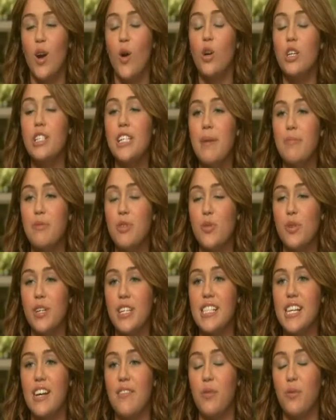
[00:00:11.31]
Or Chapter
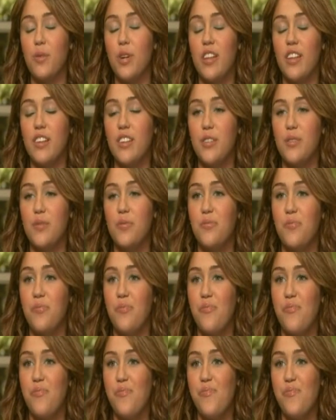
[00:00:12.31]
27, one of the two.
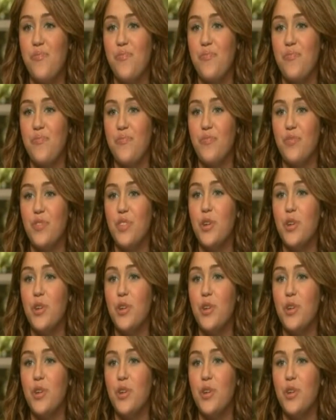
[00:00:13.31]
Okay.